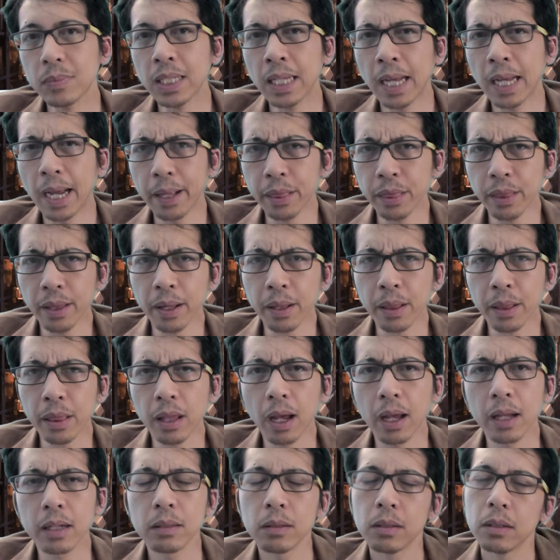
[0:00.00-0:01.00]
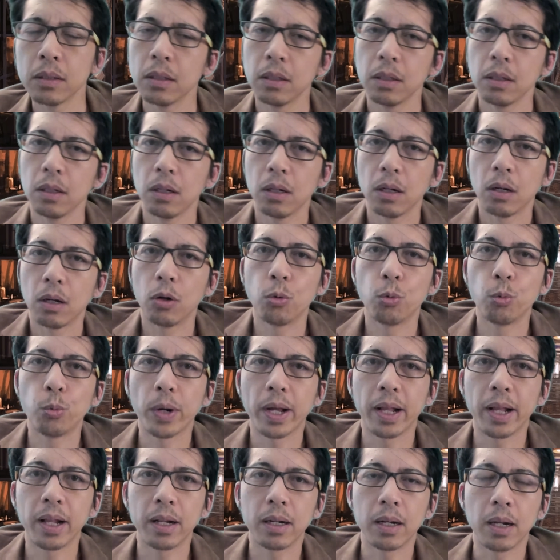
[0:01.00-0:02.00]
I think that
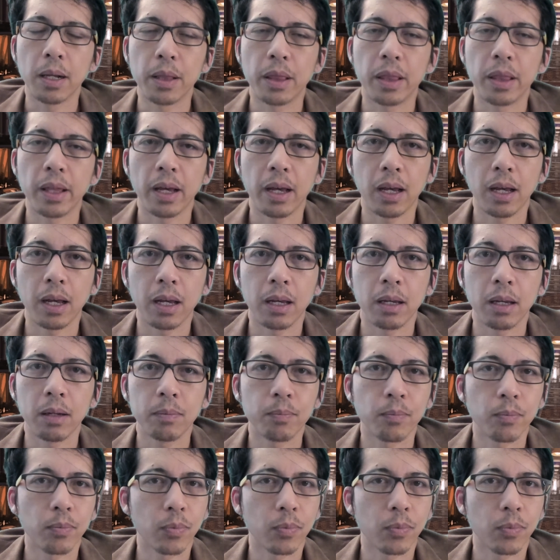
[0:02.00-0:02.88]
when they